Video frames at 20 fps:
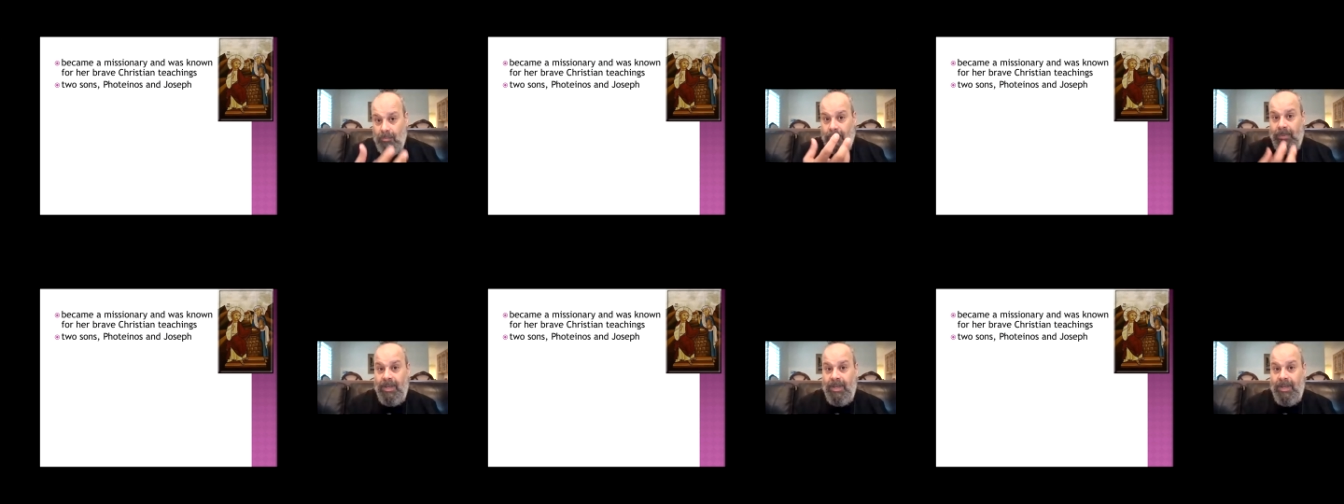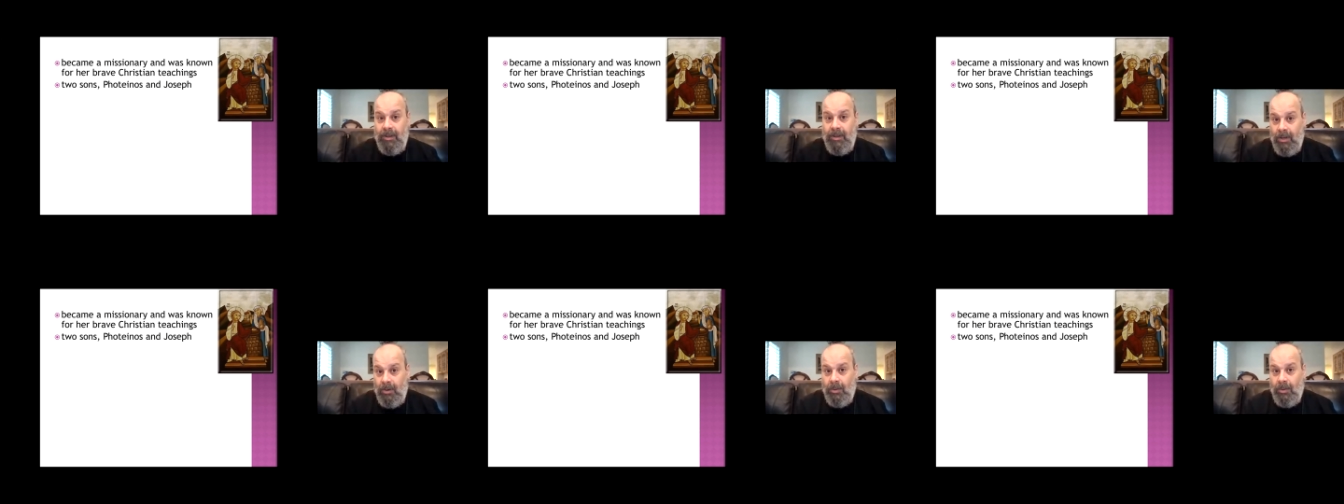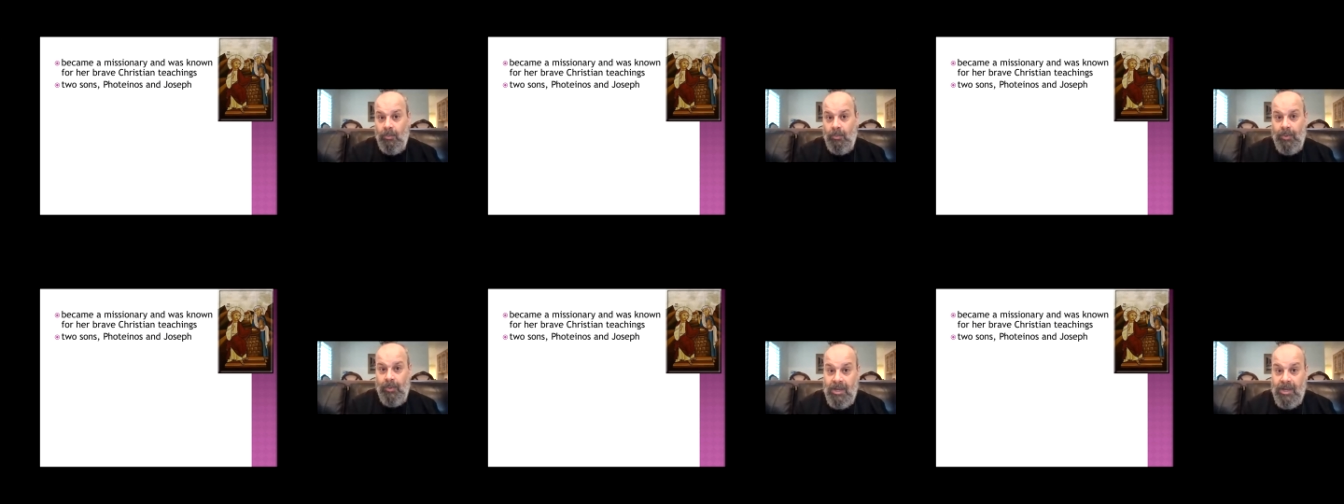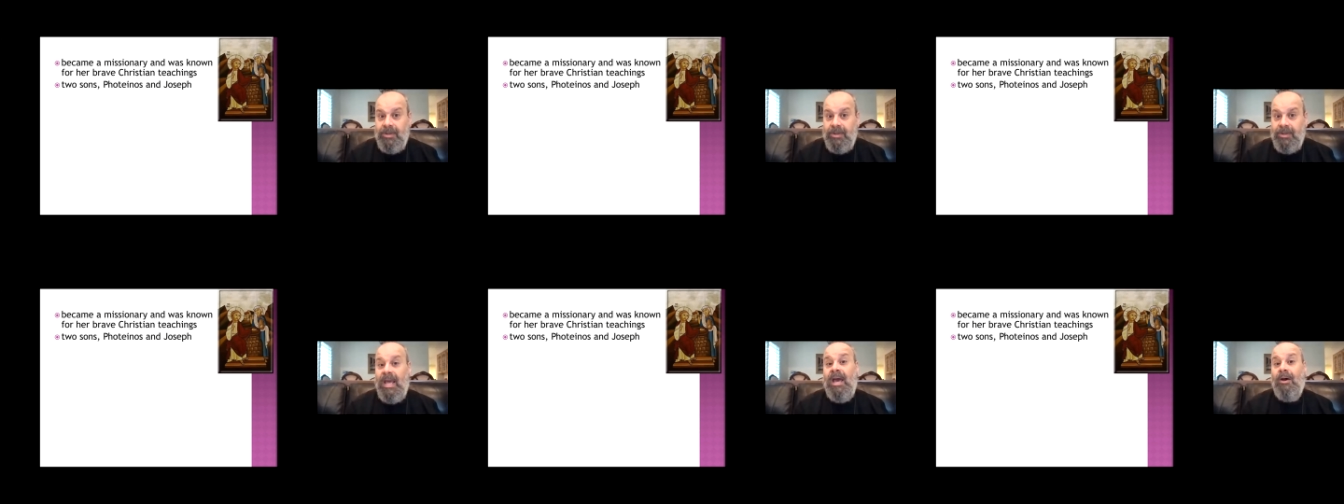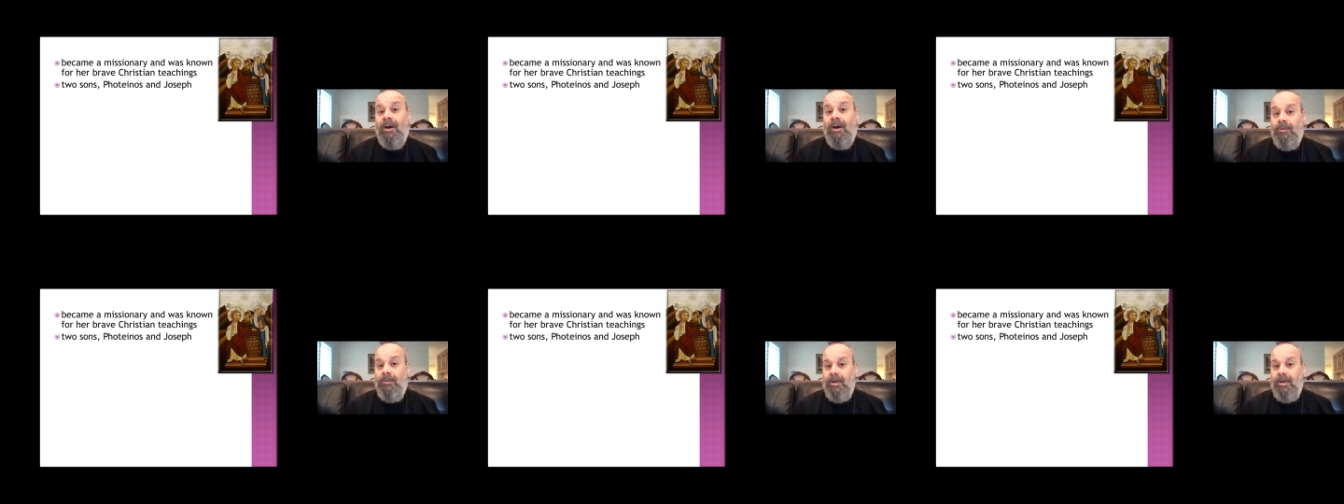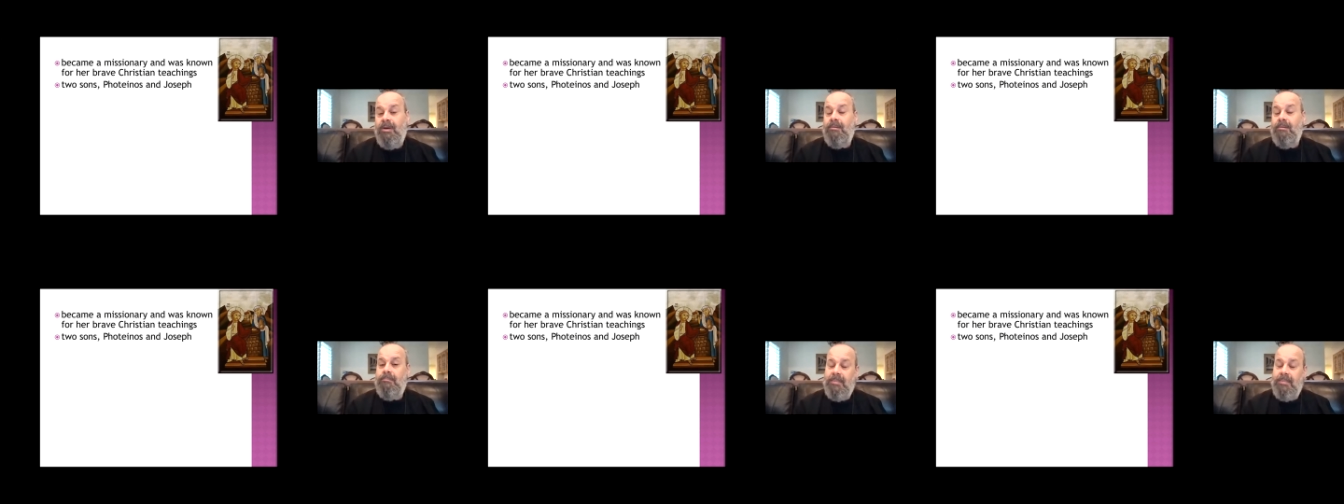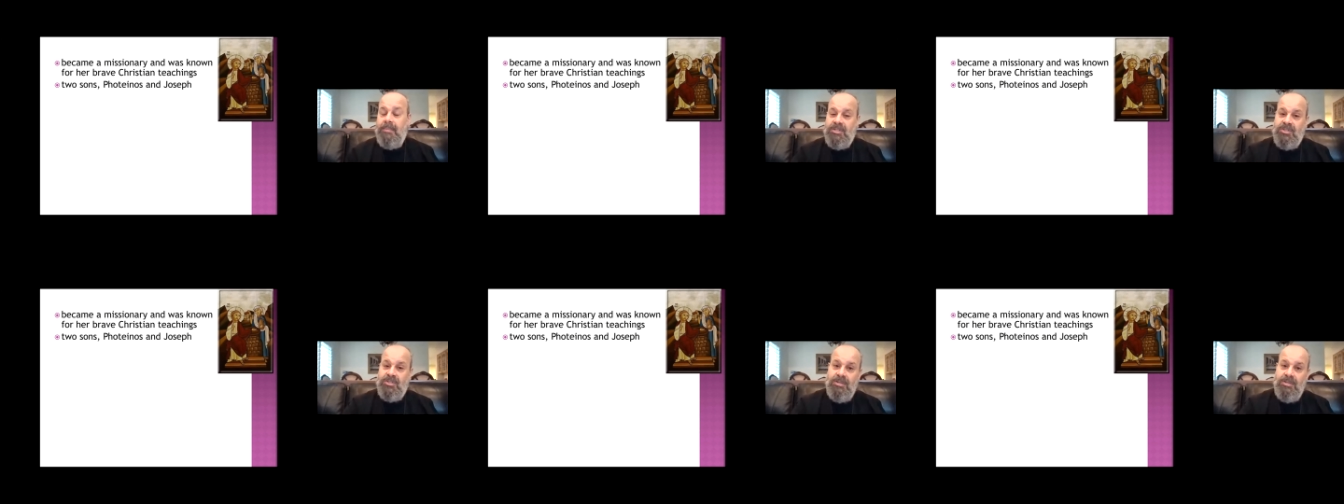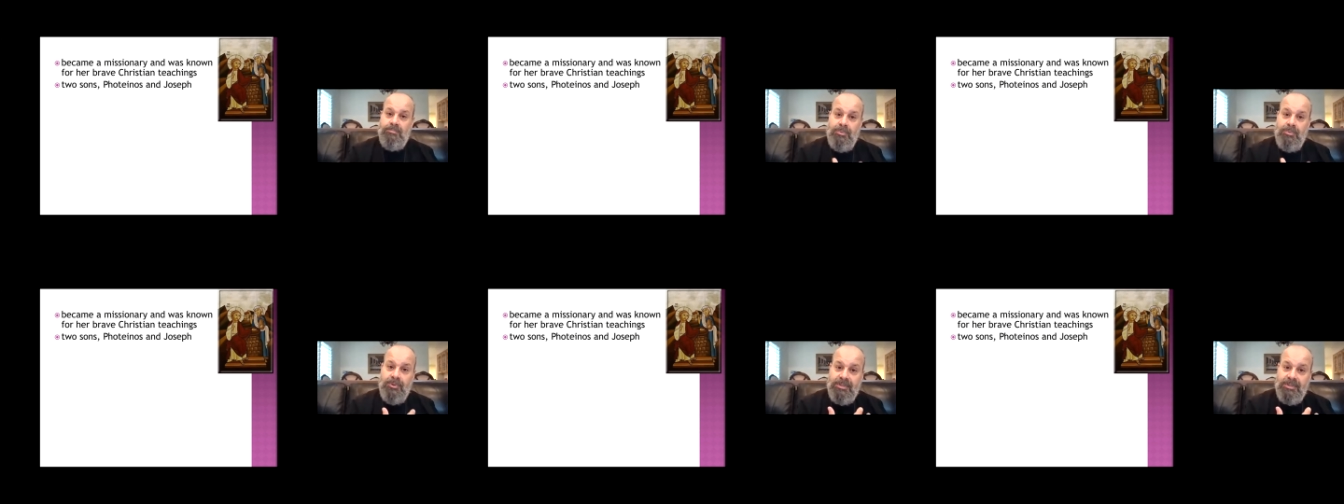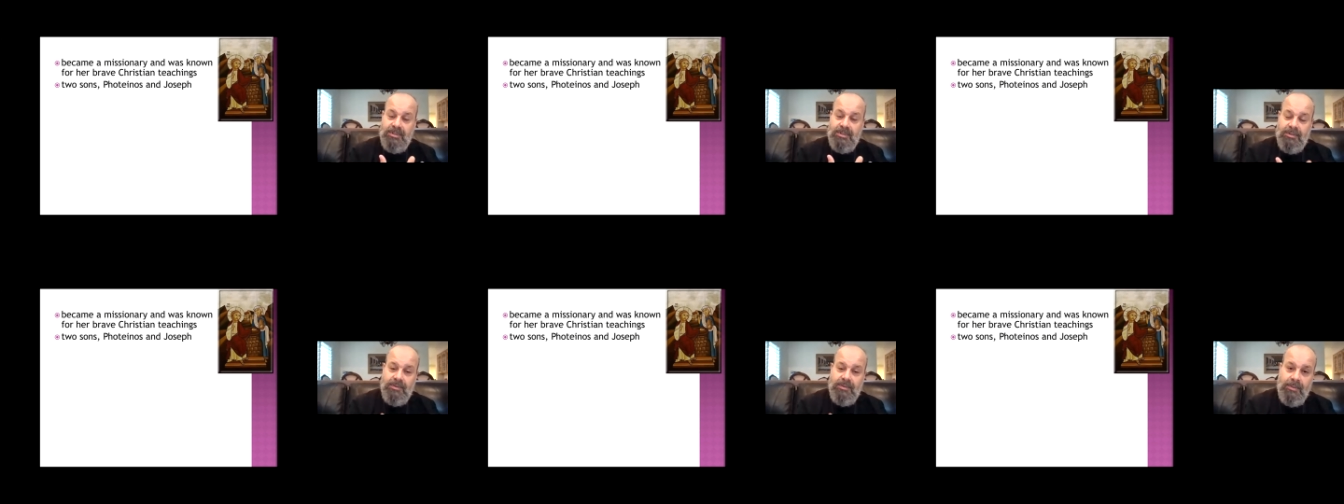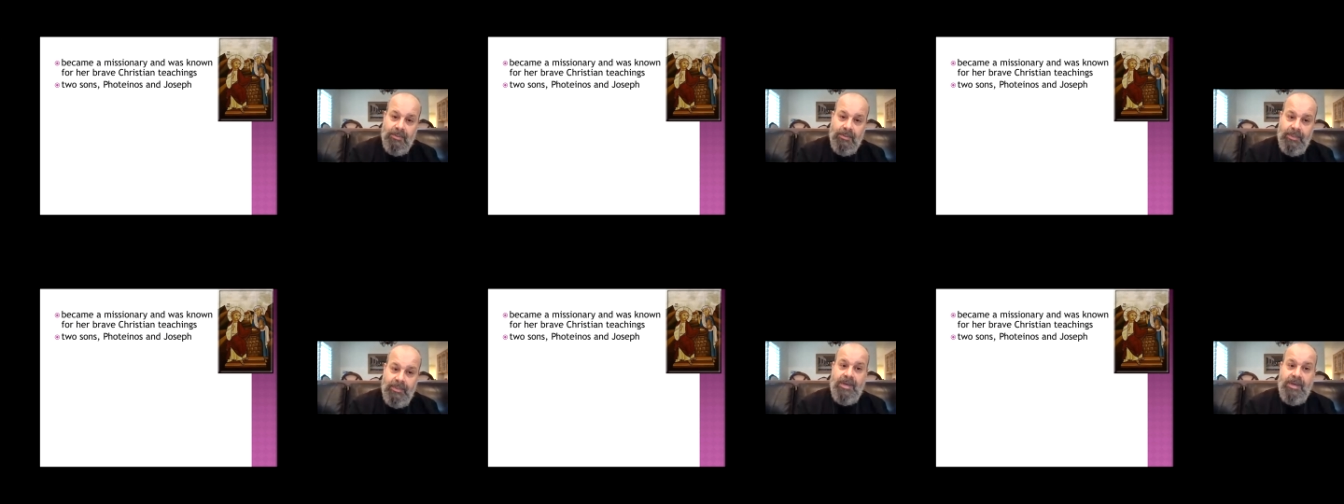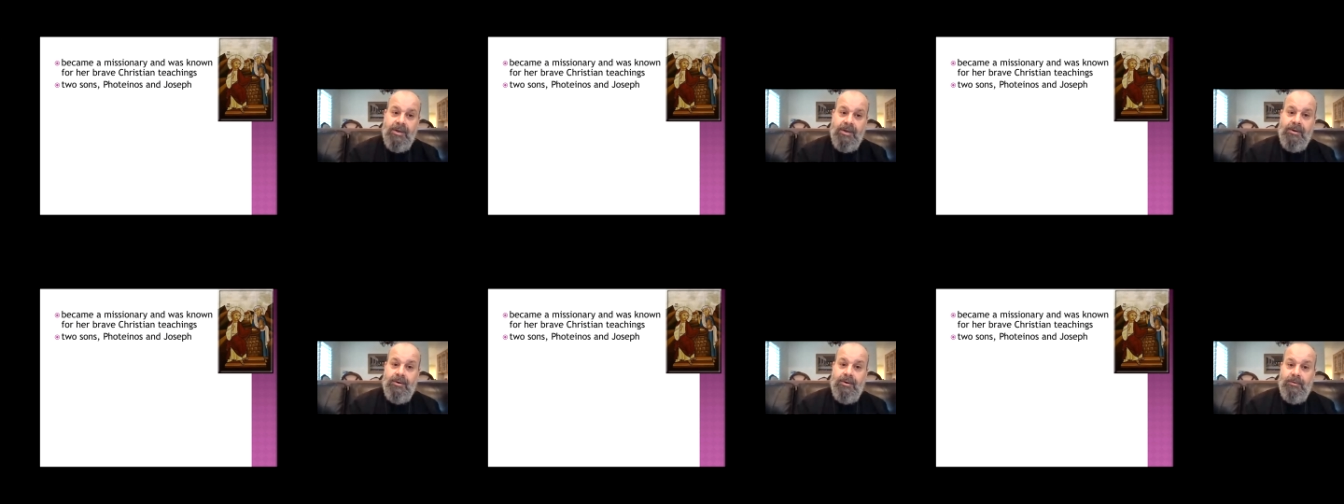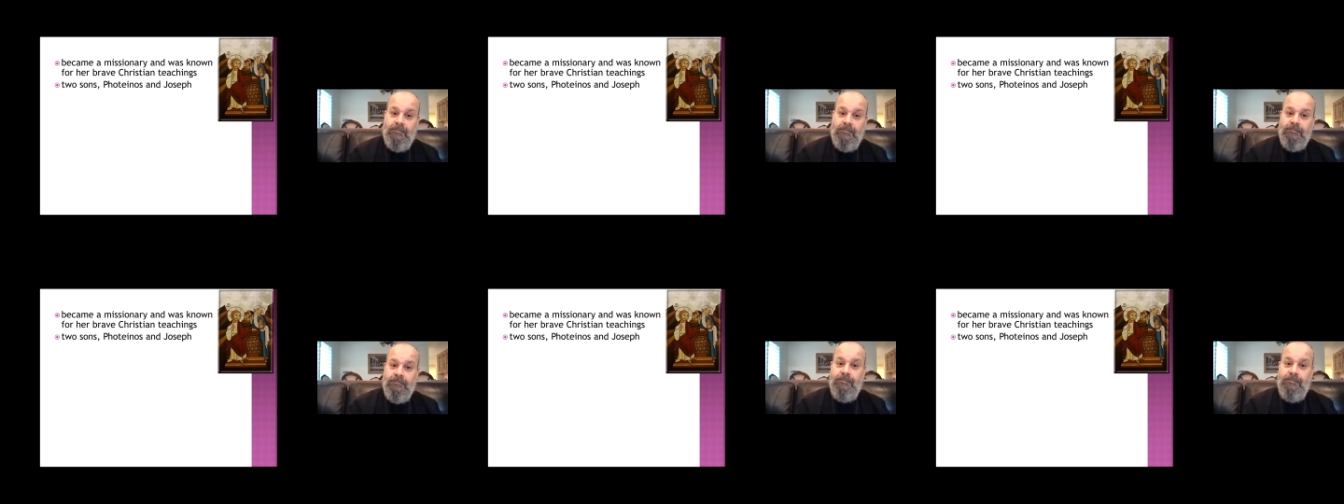uh, weigh her down, but she put their